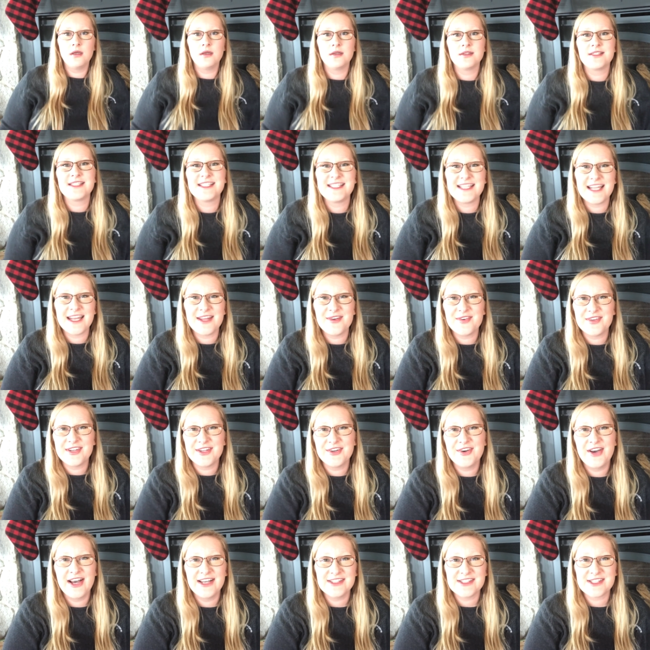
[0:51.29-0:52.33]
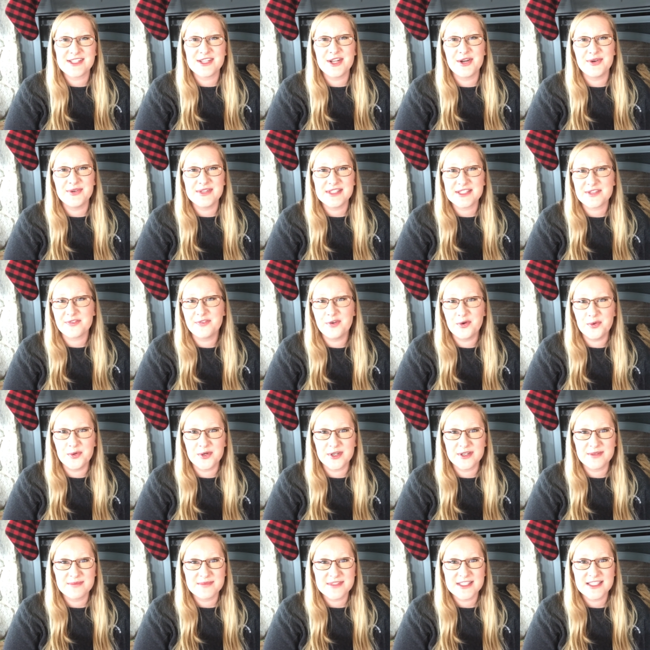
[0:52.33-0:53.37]
Does anyone know how snow is
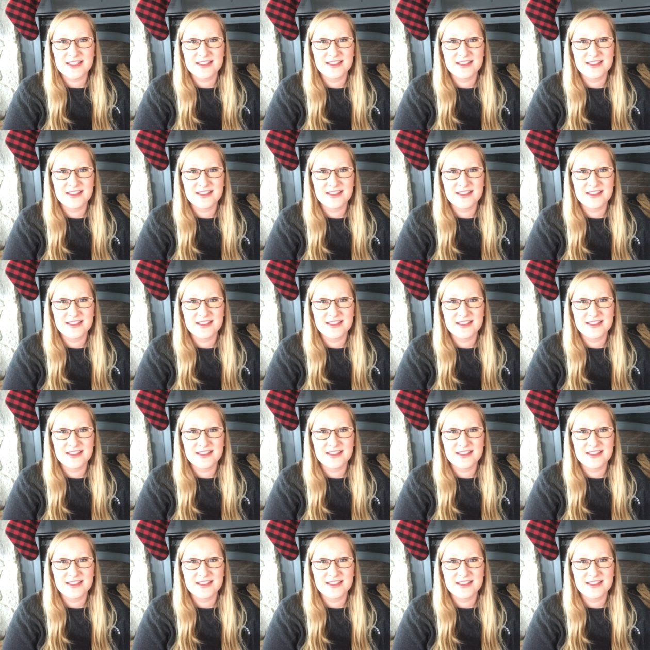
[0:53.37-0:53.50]
formed?